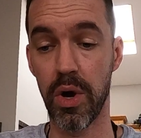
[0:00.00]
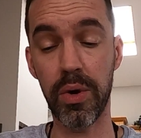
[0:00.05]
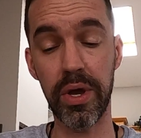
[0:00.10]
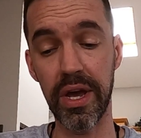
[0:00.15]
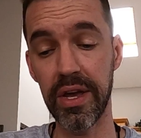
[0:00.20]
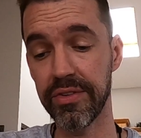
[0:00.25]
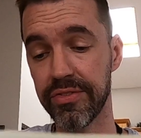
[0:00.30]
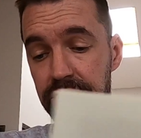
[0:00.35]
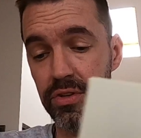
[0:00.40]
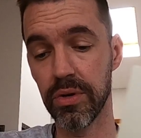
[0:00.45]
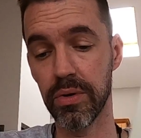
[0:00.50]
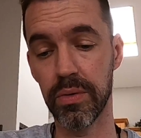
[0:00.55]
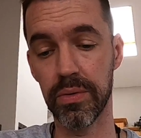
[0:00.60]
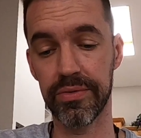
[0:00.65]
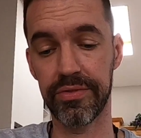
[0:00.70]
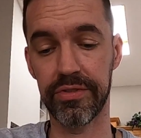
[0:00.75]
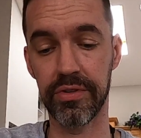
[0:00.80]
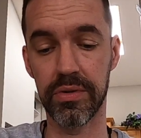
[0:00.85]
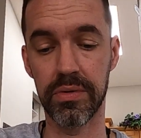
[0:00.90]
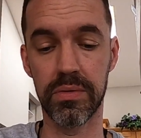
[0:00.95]
Okay, so
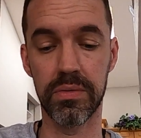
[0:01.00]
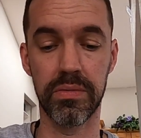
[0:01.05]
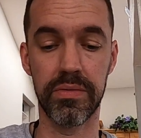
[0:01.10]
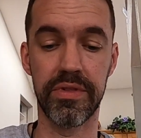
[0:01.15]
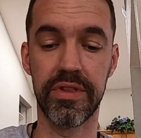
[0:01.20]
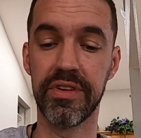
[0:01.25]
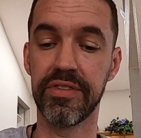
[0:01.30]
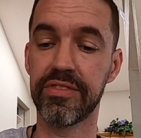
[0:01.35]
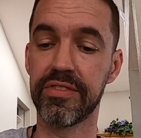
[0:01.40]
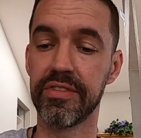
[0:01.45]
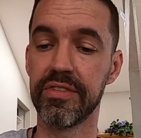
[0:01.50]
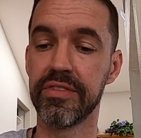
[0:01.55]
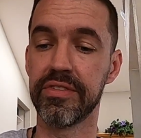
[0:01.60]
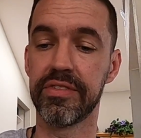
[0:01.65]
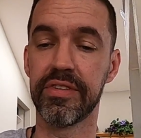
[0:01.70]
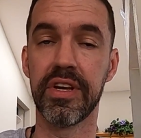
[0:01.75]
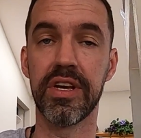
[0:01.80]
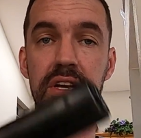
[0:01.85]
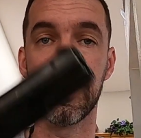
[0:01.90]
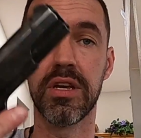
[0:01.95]
this
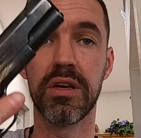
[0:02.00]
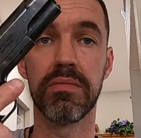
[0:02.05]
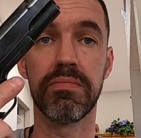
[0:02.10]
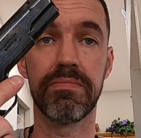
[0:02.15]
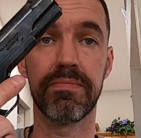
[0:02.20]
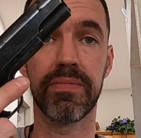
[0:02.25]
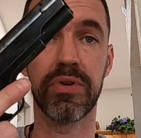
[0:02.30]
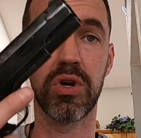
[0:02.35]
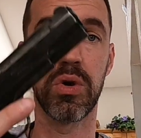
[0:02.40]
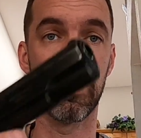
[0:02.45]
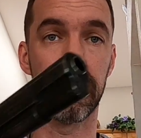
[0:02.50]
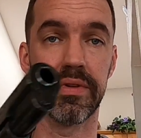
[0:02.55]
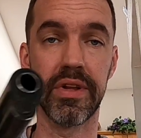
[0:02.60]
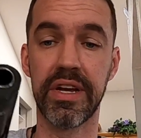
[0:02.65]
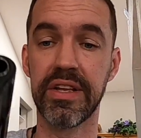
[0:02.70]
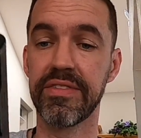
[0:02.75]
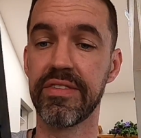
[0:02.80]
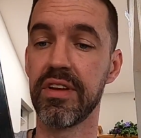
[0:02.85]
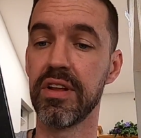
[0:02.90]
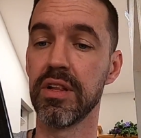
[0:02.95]
is a Colt
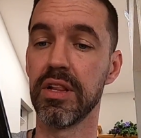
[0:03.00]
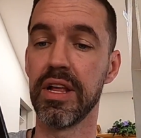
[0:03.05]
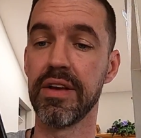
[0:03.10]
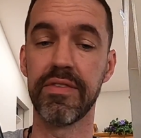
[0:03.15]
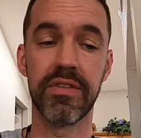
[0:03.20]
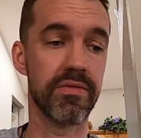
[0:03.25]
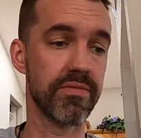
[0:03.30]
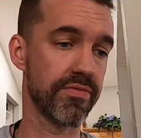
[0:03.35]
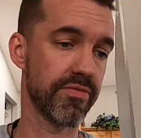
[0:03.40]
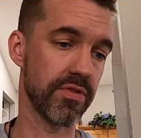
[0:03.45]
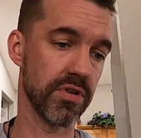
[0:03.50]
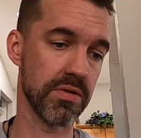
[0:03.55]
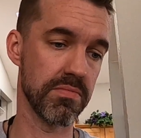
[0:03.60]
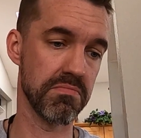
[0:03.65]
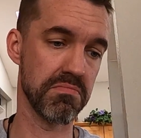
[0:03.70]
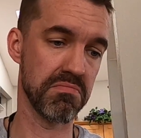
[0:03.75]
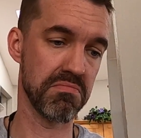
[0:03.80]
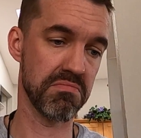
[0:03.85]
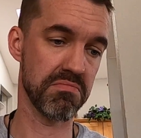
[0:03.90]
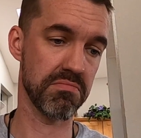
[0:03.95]
1911
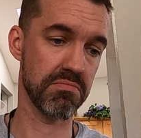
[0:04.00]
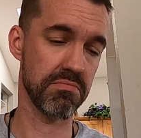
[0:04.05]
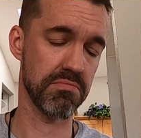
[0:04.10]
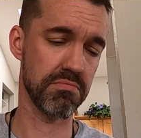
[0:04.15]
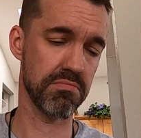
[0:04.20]
from